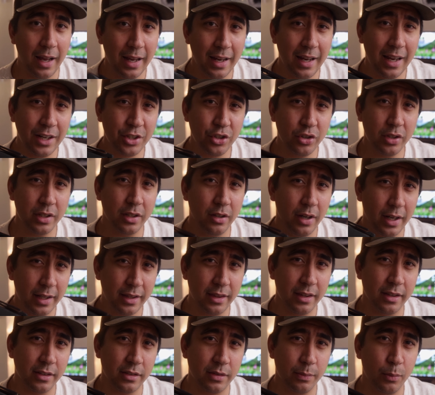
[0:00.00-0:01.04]
I actually like
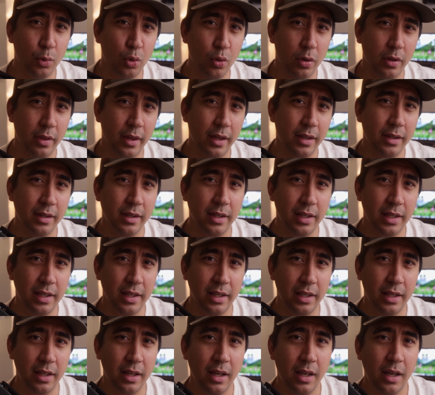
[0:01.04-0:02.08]
this more than
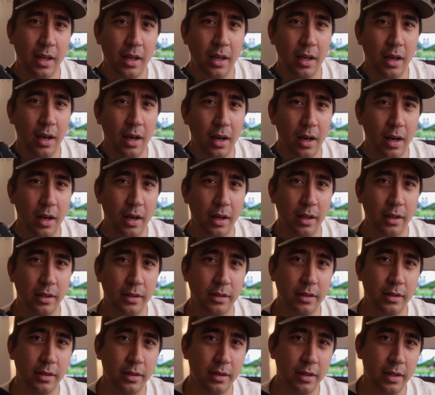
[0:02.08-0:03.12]
the
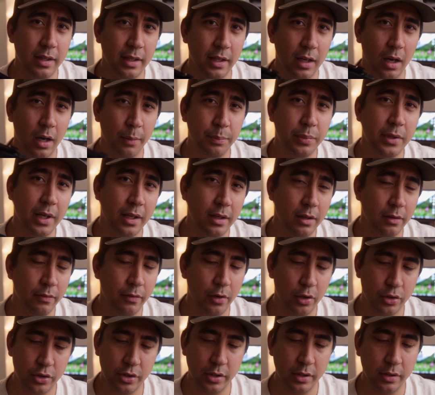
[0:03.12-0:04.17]
updated
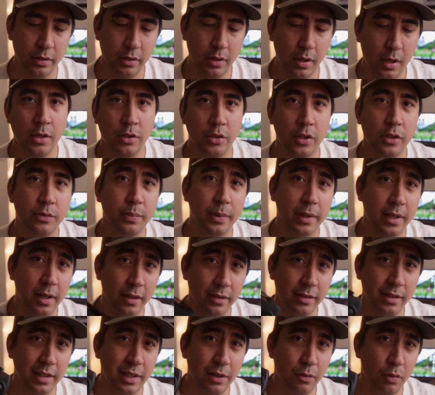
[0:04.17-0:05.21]
version, just
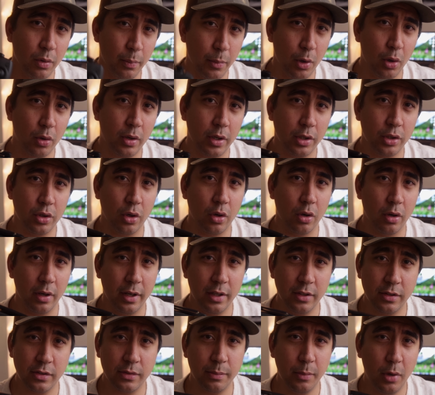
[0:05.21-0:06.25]
because the remote controller
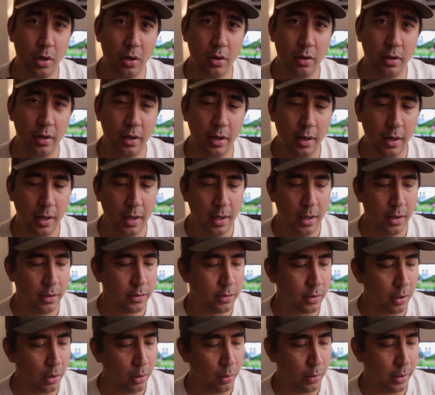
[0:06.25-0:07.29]
is smaller,
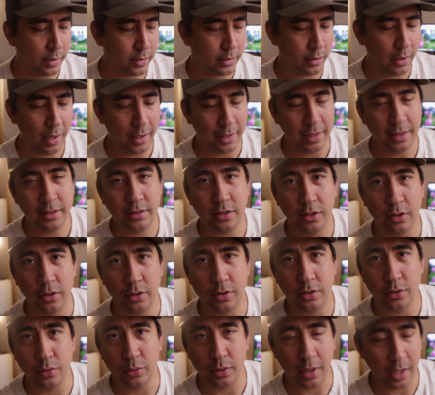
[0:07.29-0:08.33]
so it's a lot easier
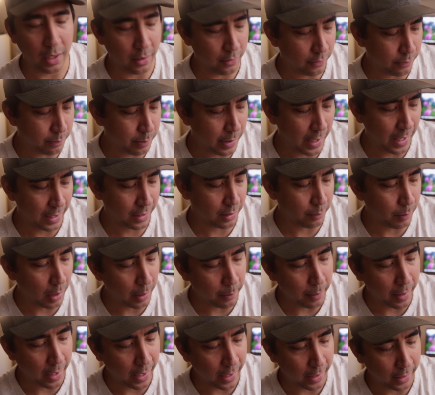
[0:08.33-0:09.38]
to kind of pack in my
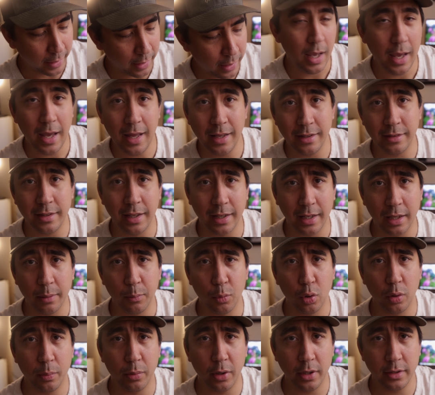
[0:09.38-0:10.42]
bag and take it
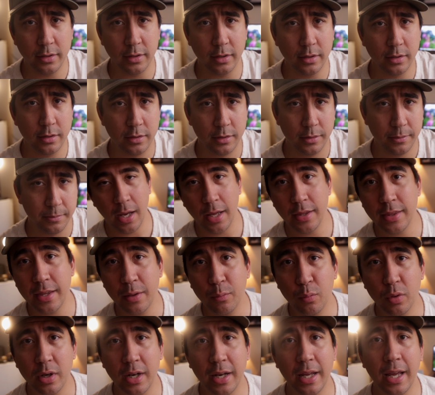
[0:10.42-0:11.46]
more places. And
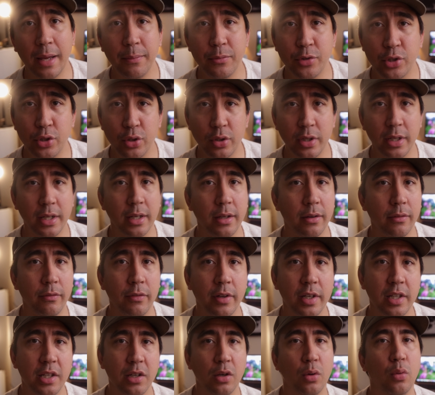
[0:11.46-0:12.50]
then when I am shooting
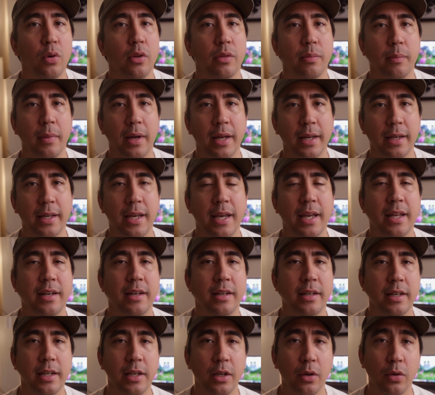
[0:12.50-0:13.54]
video with my
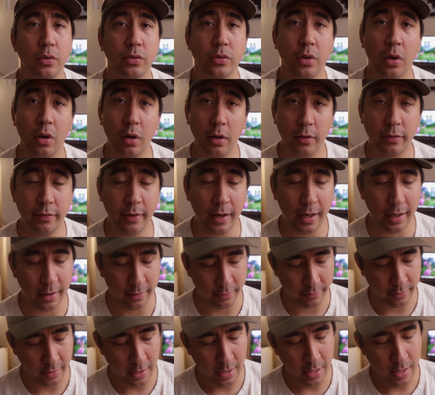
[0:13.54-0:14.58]
Canon EOS
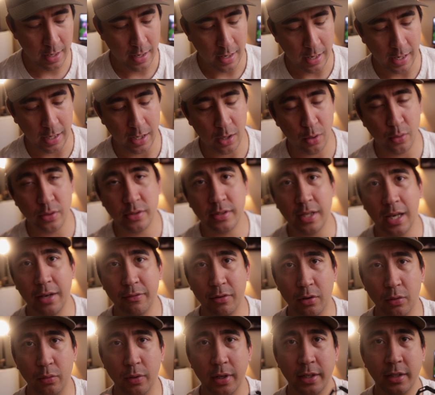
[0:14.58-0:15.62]
R5, I always have
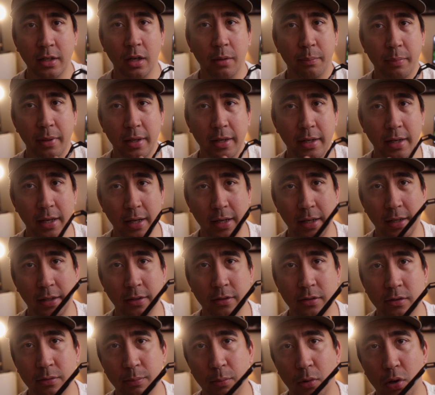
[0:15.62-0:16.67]
it rigged up in a
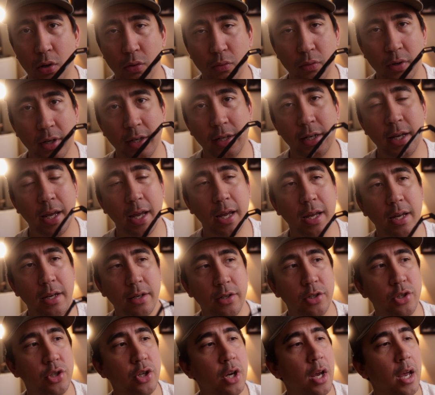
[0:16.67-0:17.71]
small rig
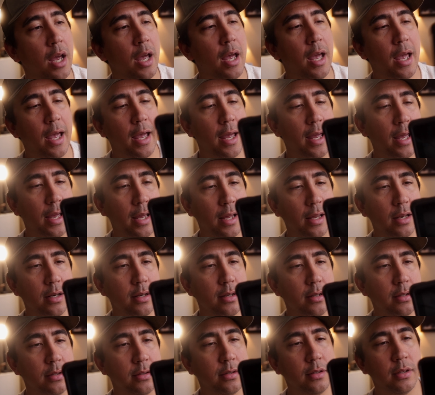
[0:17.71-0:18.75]
cage,
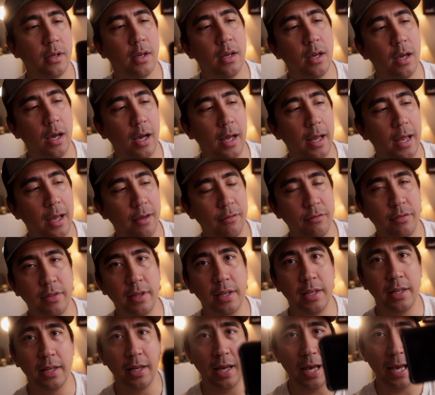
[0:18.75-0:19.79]
and I have the